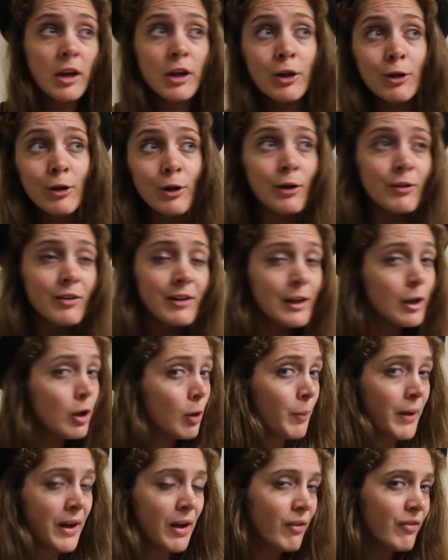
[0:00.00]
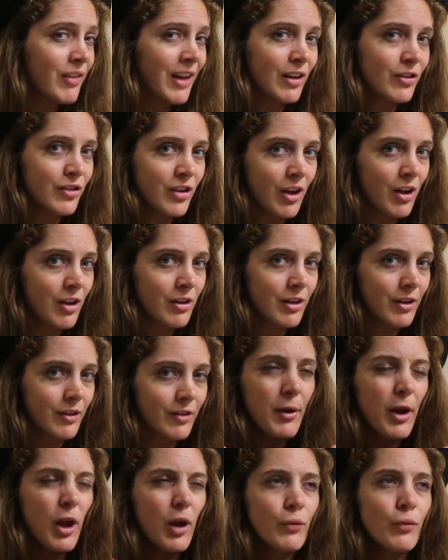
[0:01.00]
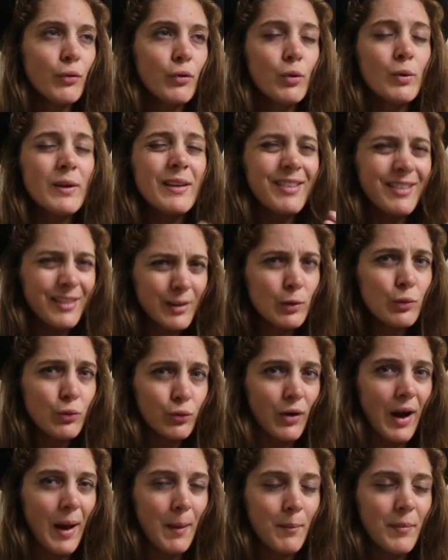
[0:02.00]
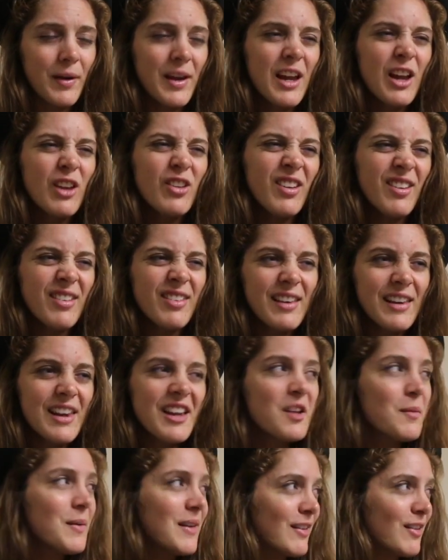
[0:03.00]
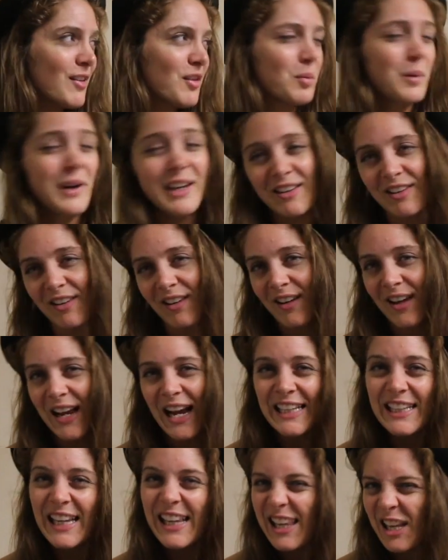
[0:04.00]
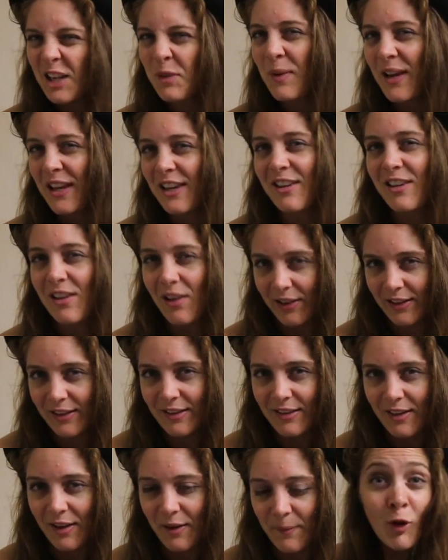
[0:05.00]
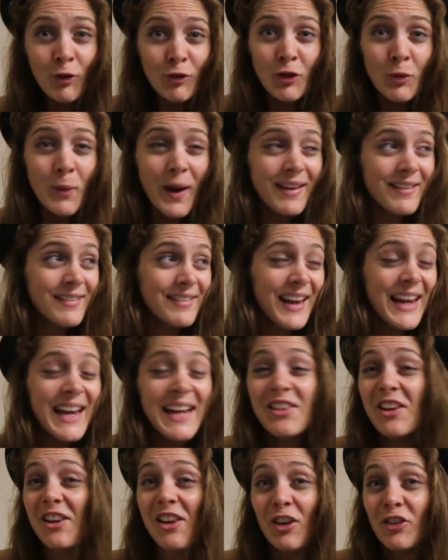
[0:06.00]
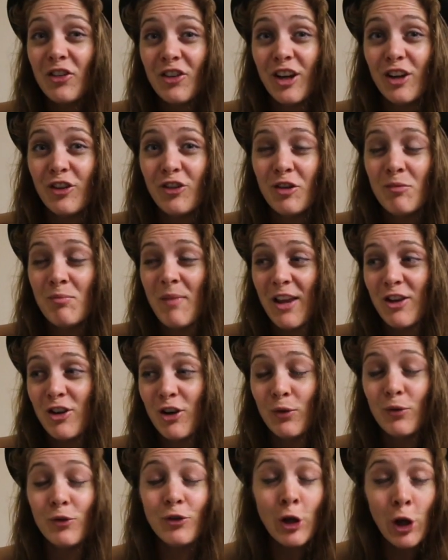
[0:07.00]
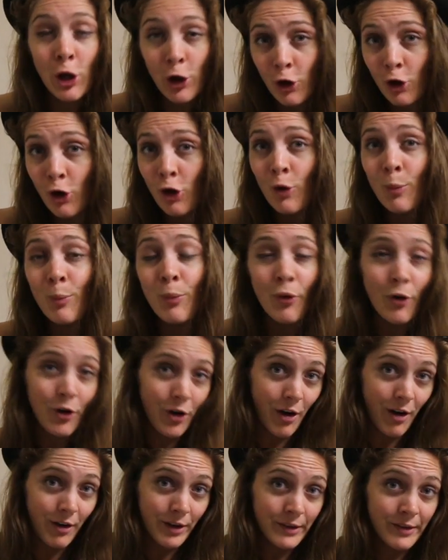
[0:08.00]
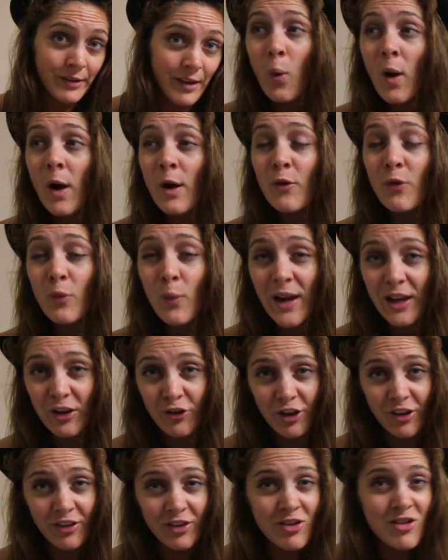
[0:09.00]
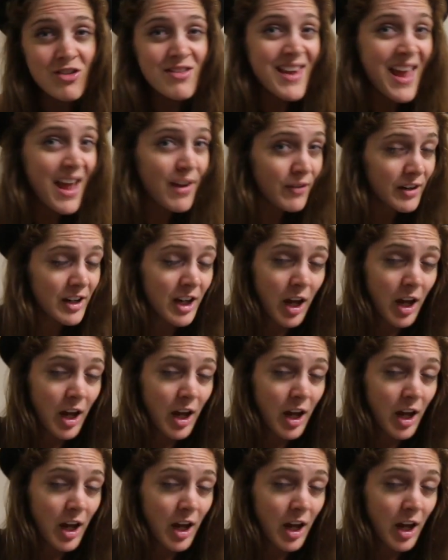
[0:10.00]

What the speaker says: you lose a little bit of that dirtness, but overall it's still Tramp, just a little bit sweeter and a little bit nicer. On to Wednesday in the Lush kitchen menu, 2 products, one of which has never